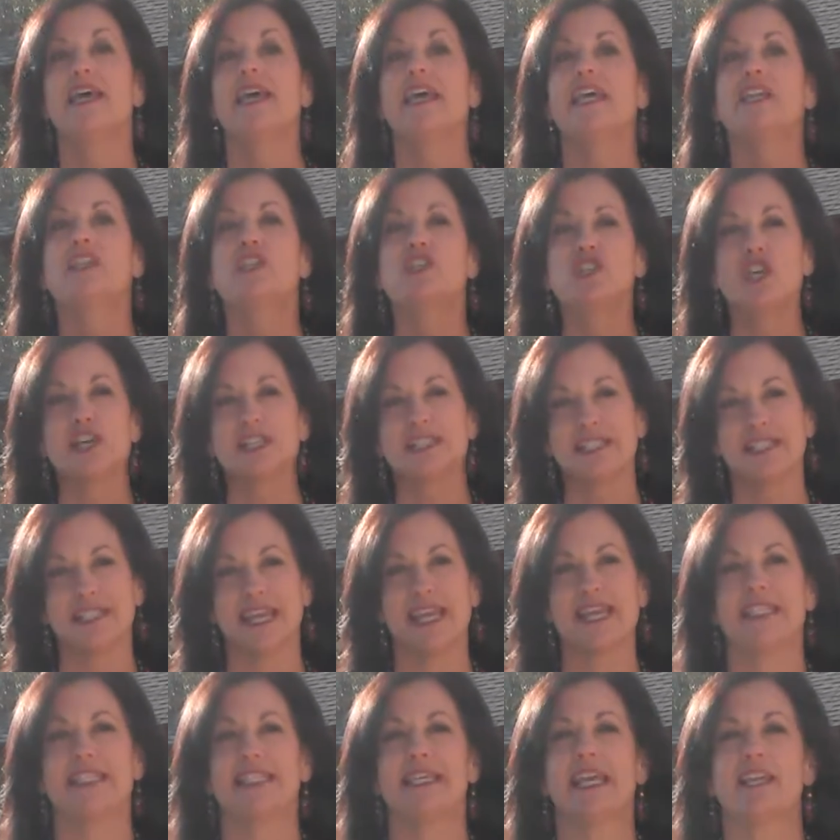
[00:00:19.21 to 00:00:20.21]
It just
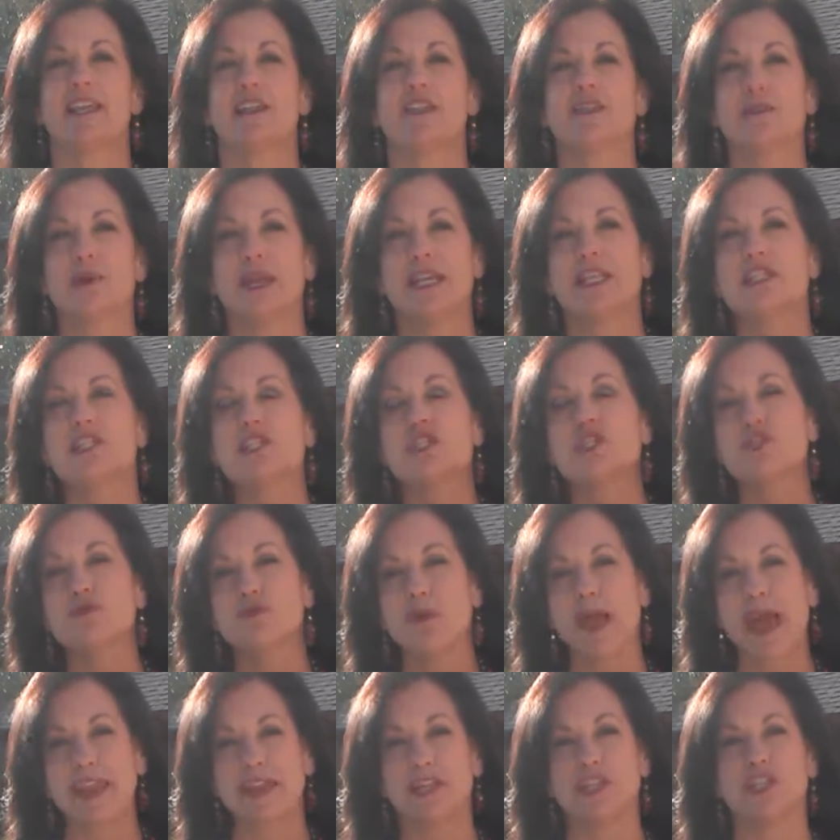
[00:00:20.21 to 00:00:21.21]
takes getting the right
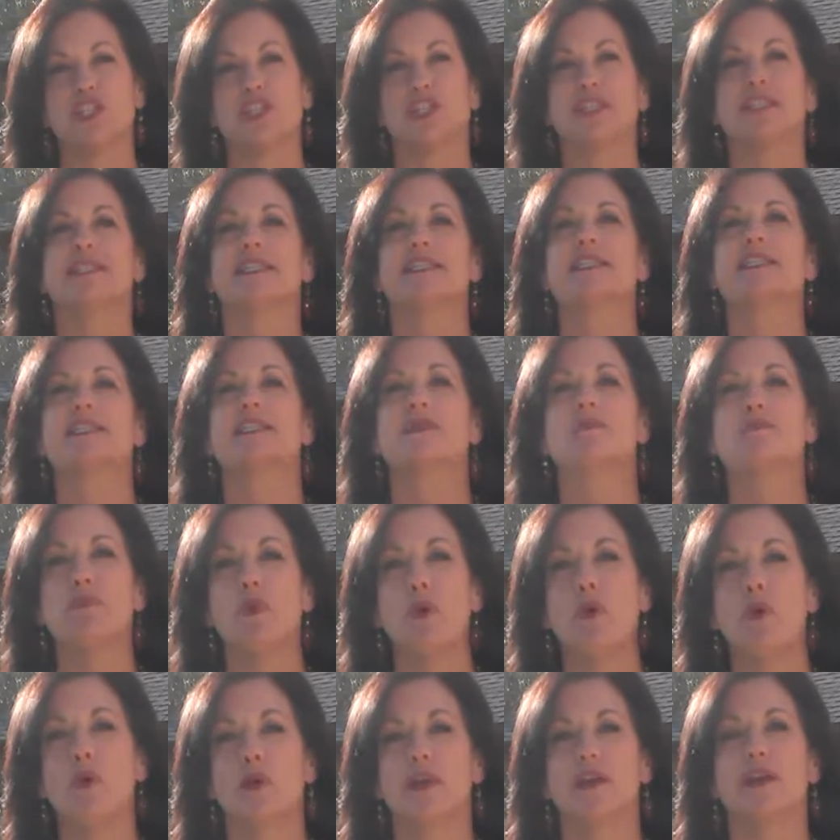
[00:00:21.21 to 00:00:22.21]
strategies and
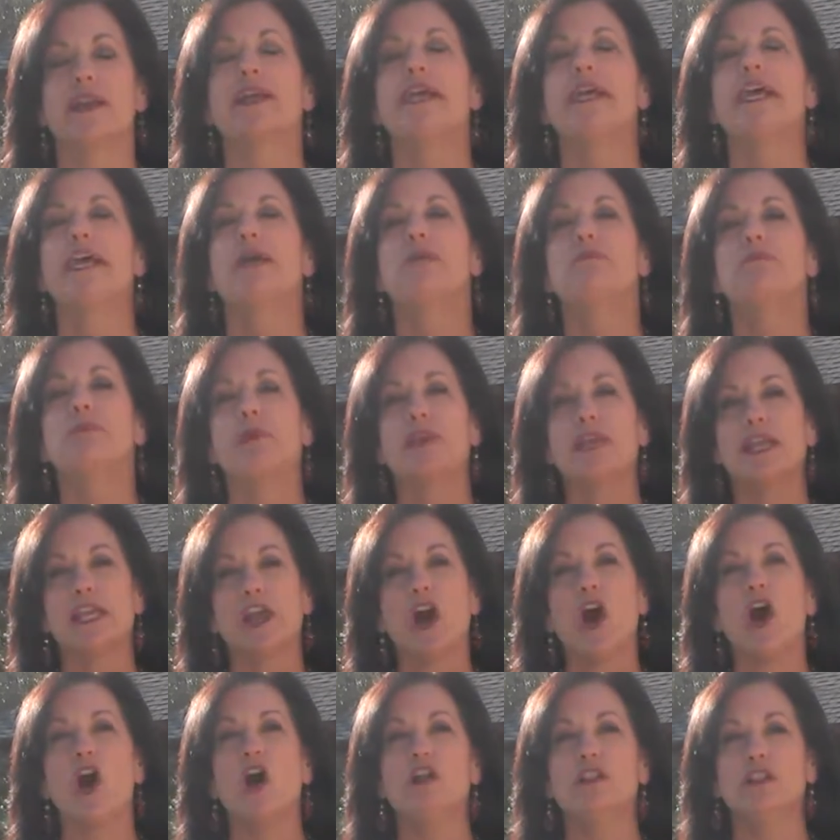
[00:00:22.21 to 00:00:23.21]
support and bringing
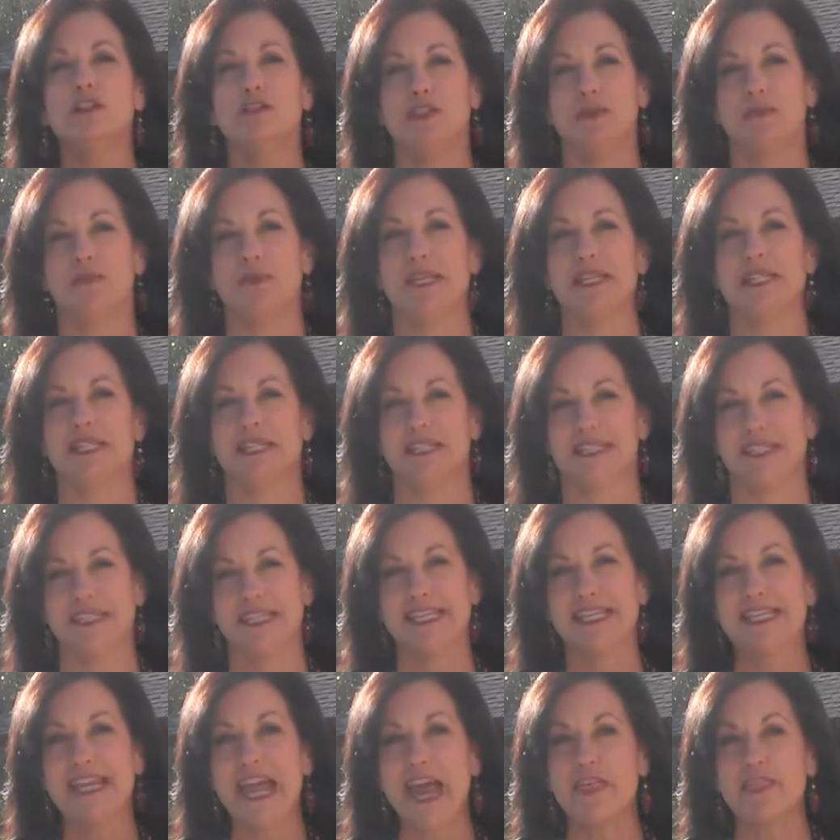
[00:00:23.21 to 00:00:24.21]
all of the pieces
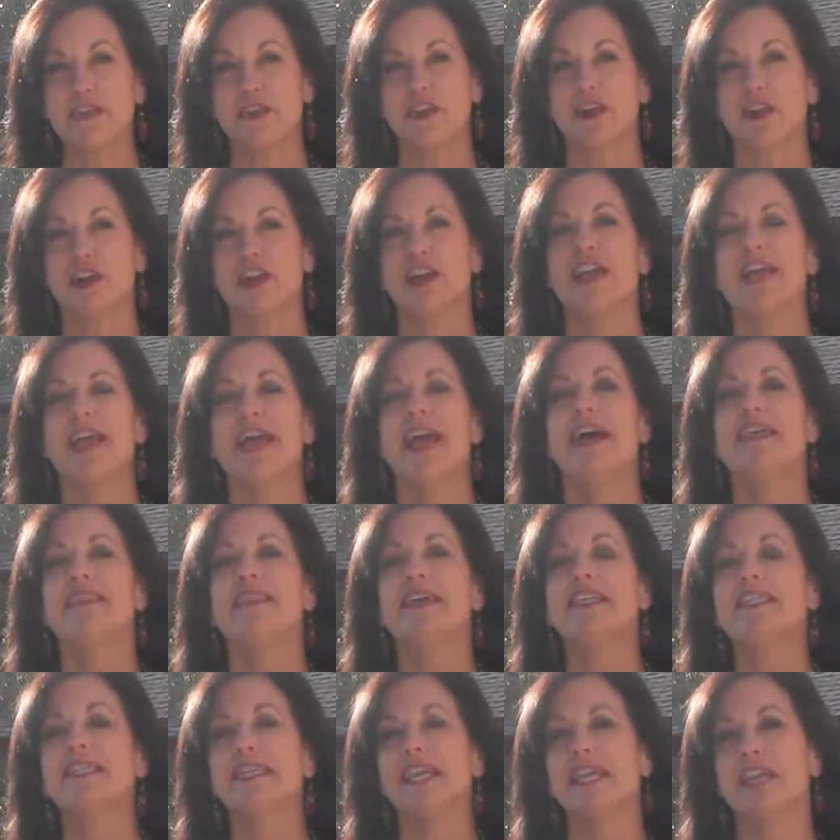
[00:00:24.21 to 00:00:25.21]
together and
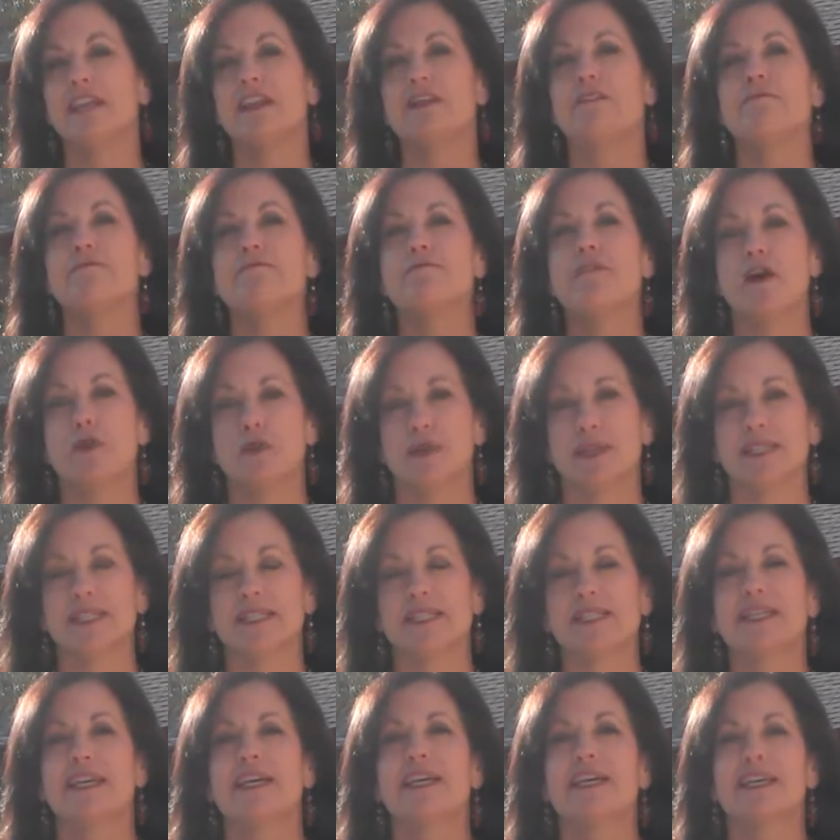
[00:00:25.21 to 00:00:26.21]
then taking
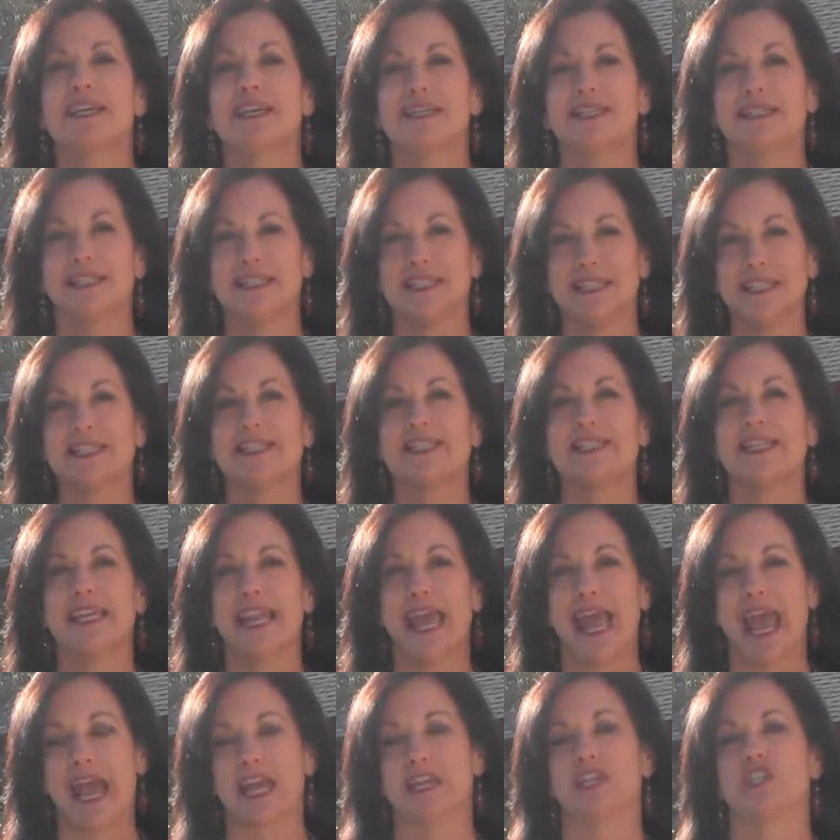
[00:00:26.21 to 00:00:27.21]
focused, consistent
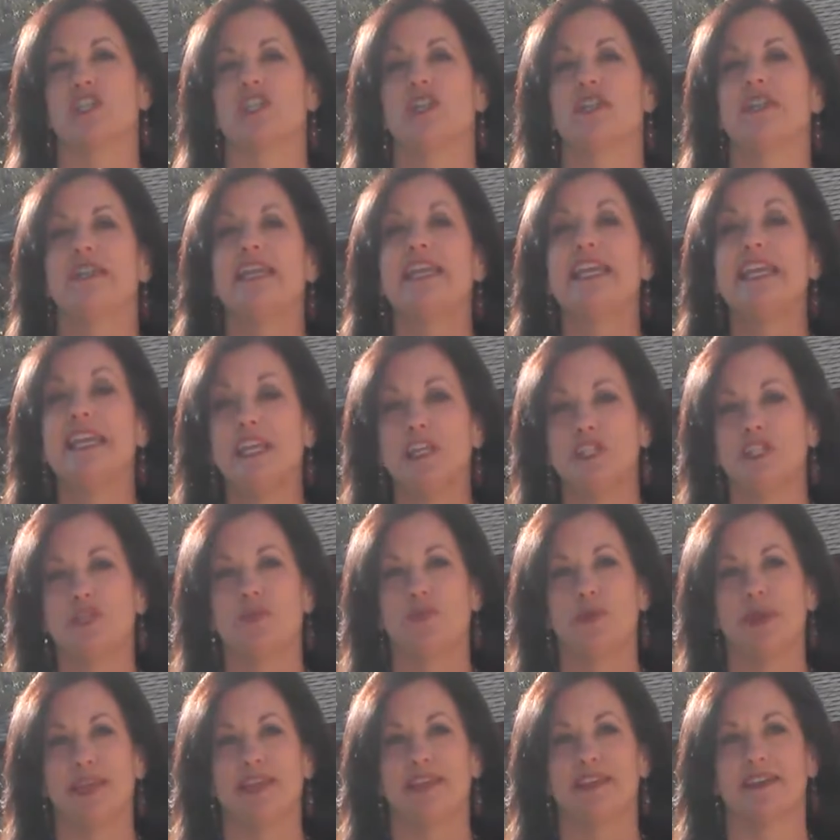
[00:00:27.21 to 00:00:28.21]
action each
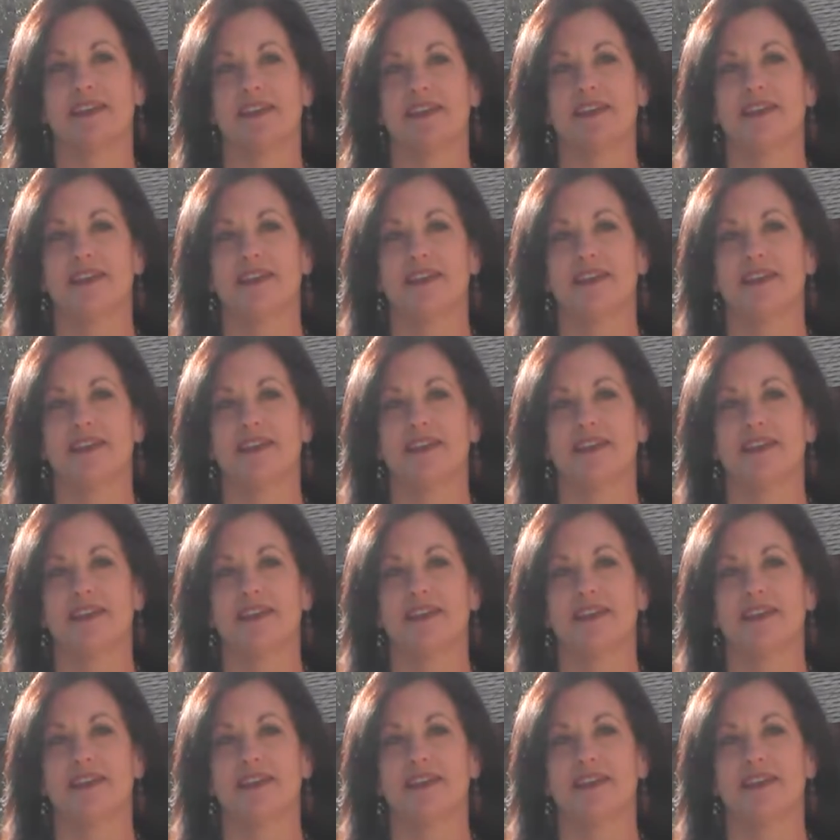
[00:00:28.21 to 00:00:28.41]
week.